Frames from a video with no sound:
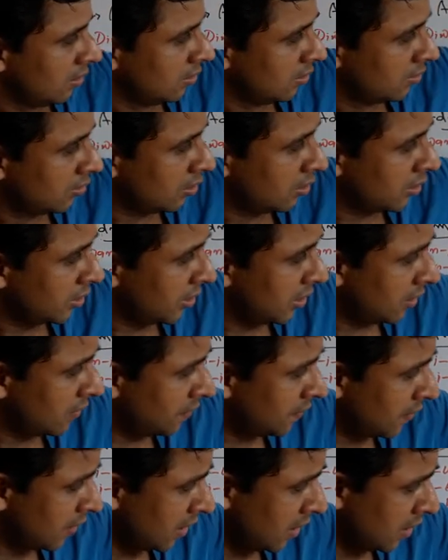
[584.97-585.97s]
So dear
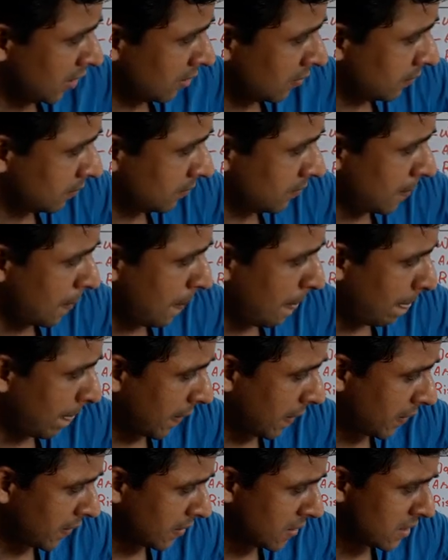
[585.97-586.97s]
friend,
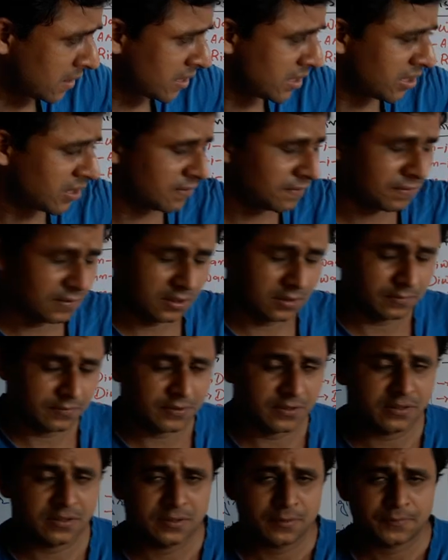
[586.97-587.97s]
currency
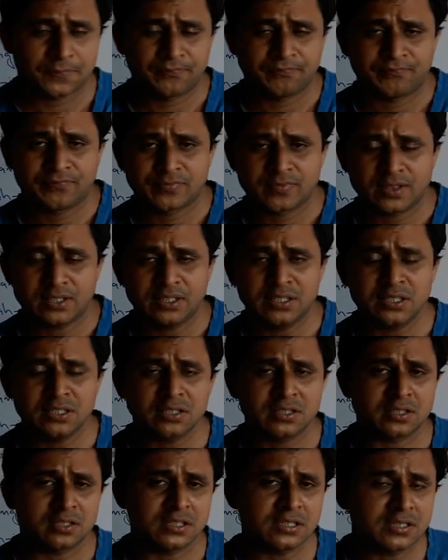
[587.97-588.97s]
reforms.
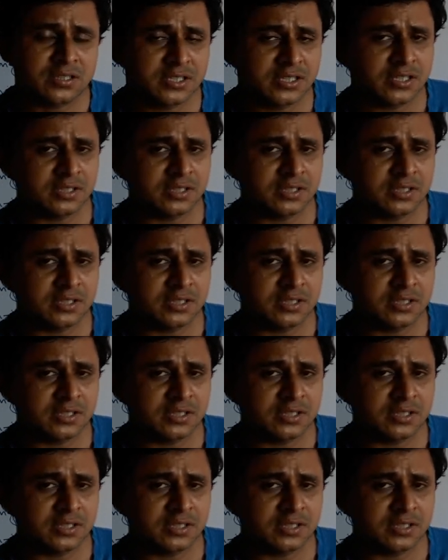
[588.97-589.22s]
In currency